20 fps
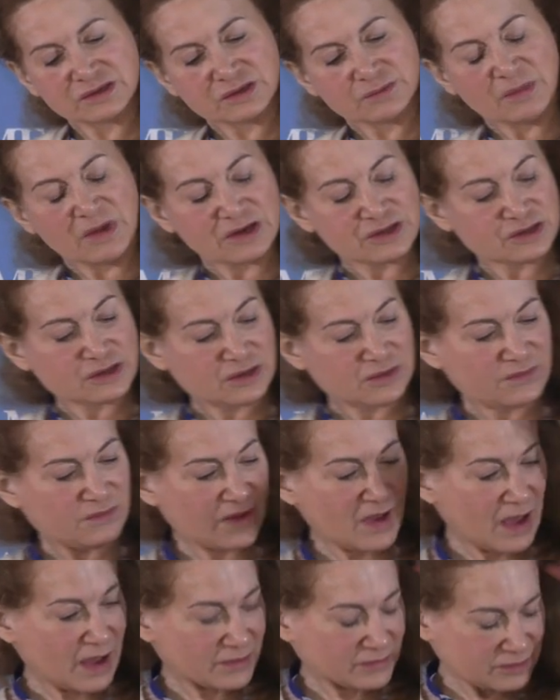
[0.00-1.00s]
much of the
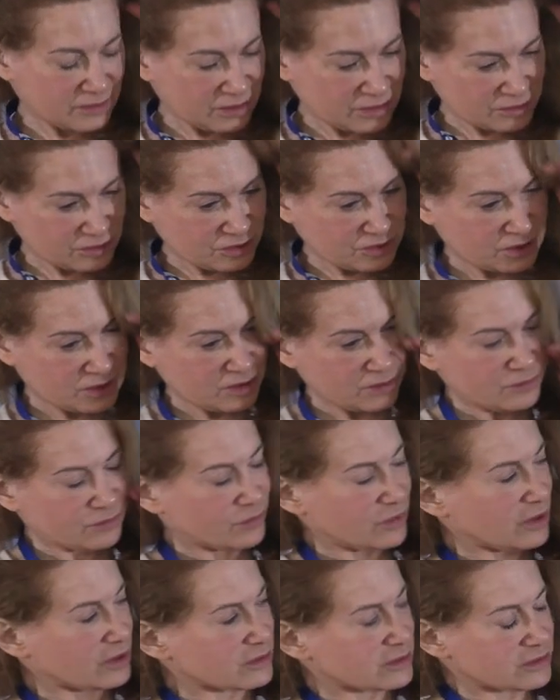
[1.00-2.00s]
fact that she
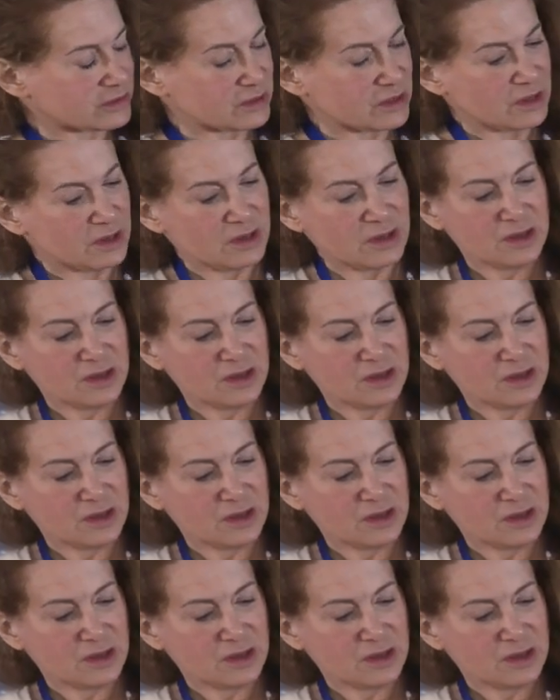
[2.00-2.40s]
was